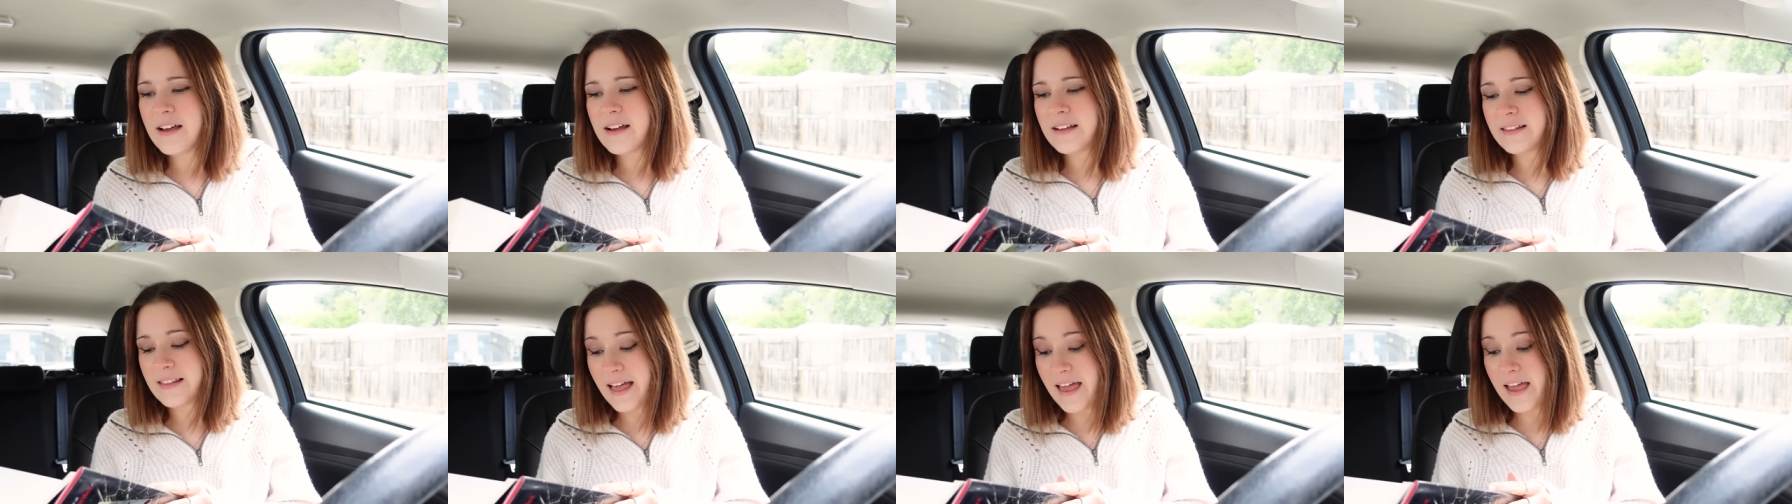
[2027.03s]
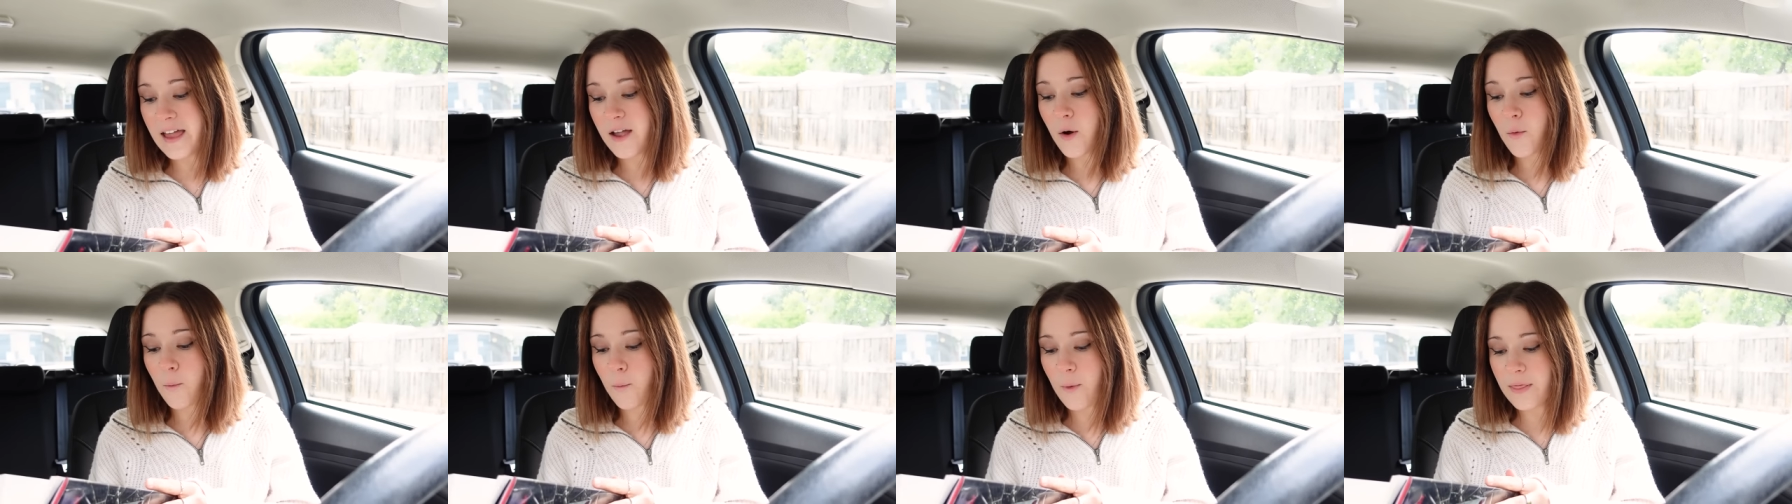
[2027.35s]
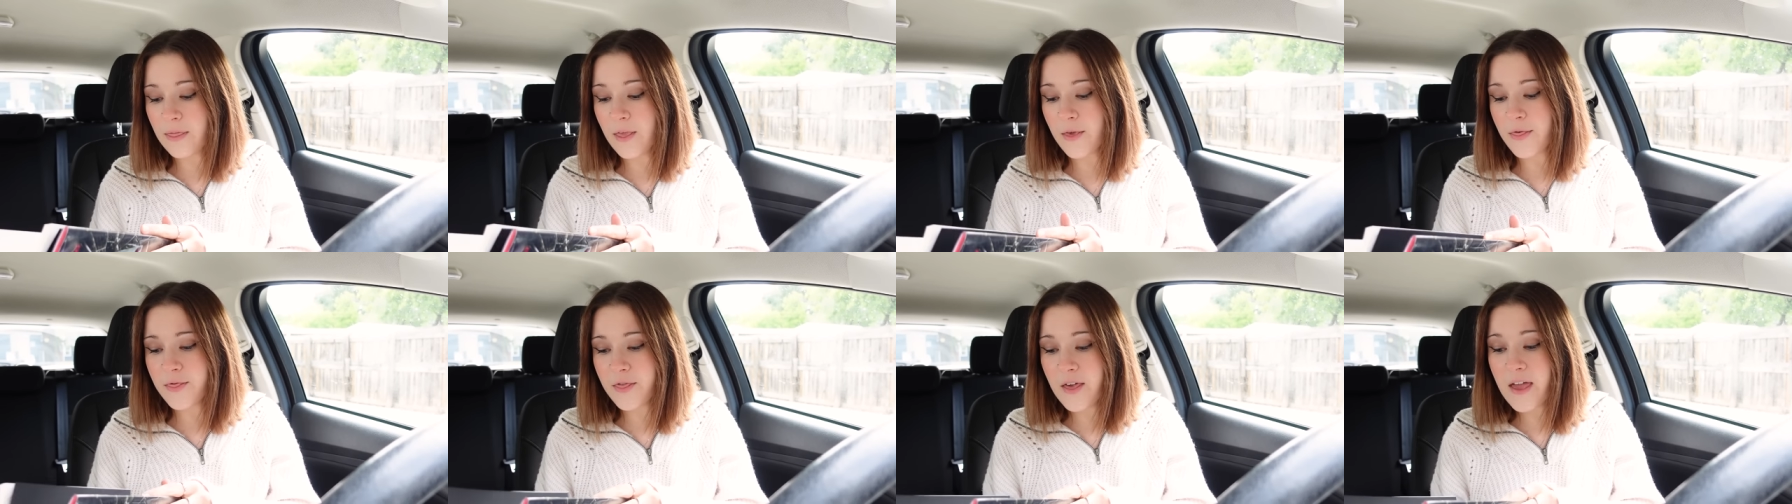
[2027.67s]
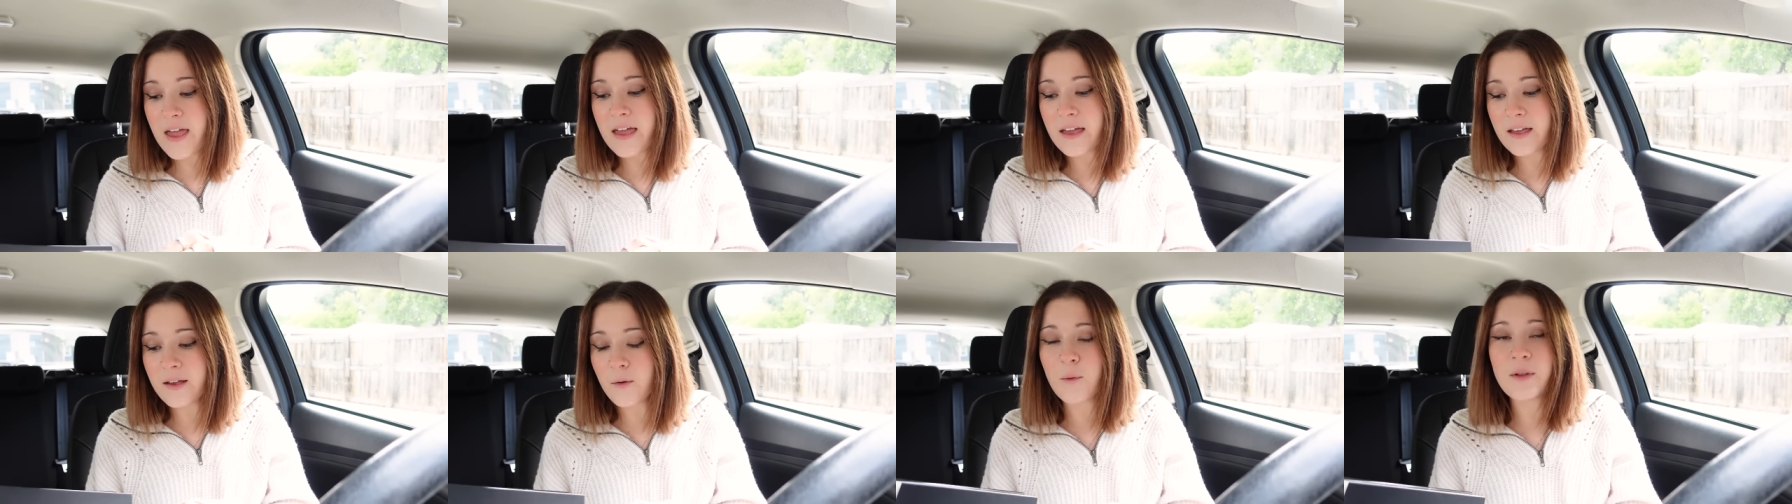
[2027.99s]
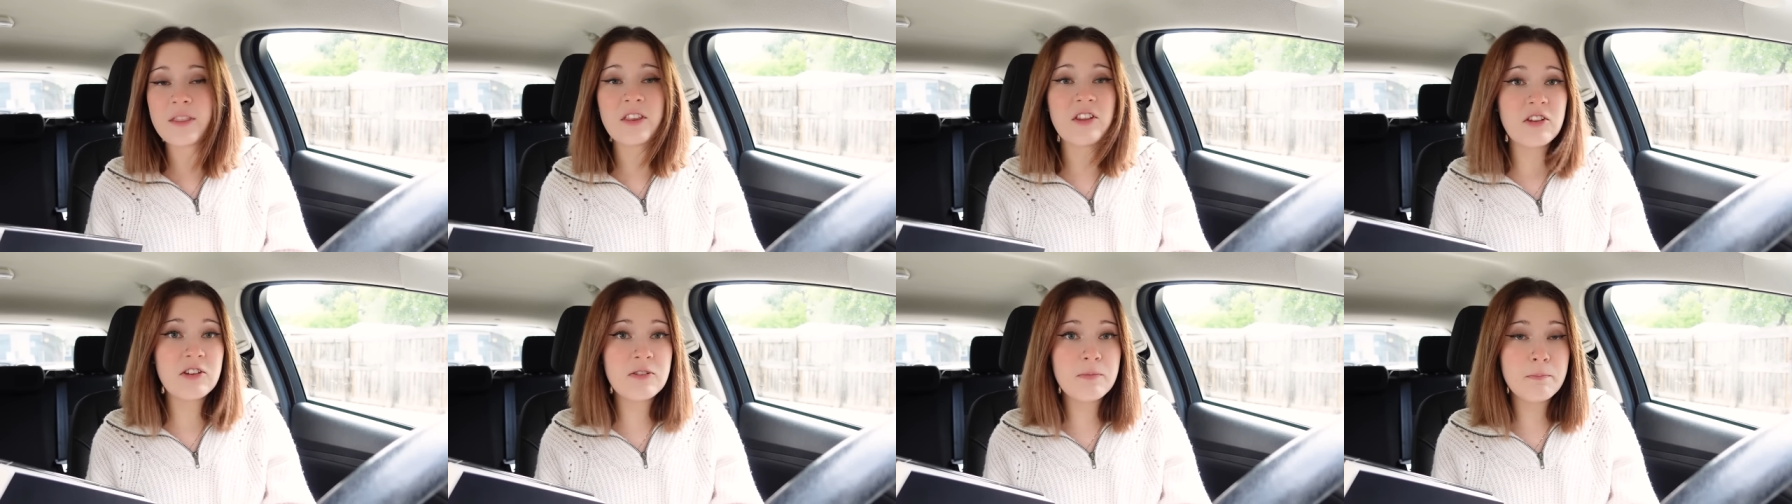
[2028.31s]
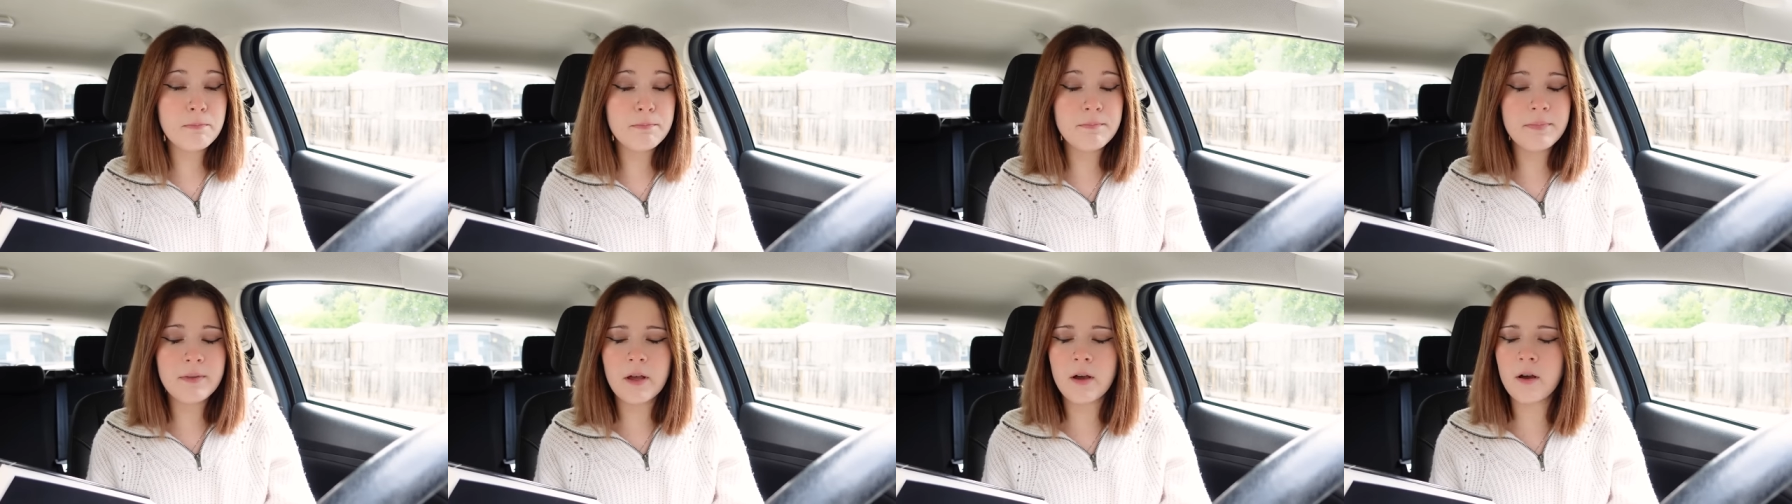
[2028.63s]
Like when the thing when
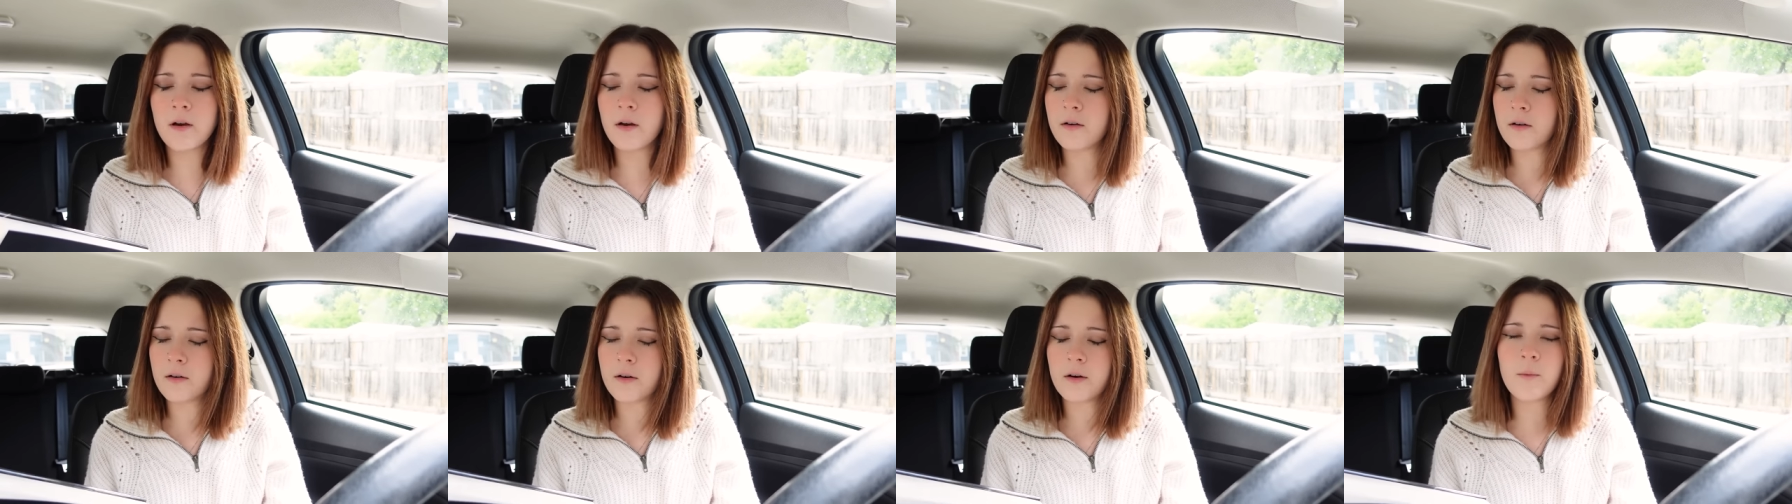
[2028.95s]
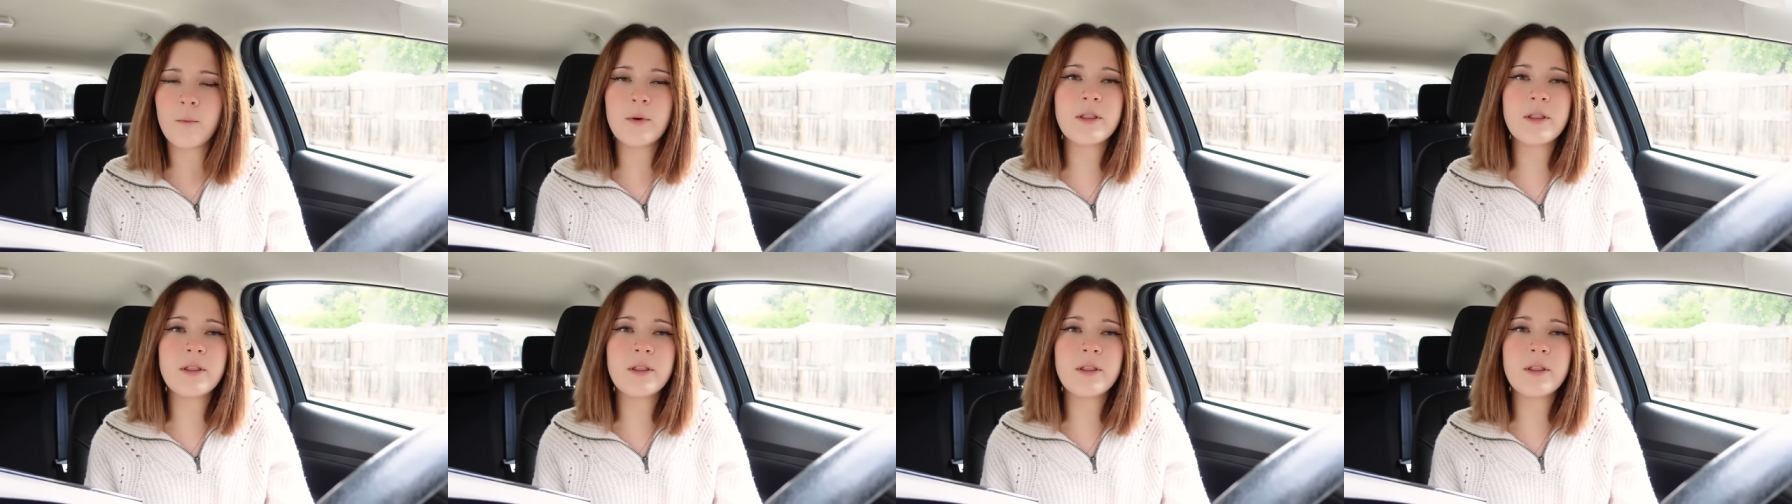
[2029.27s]
the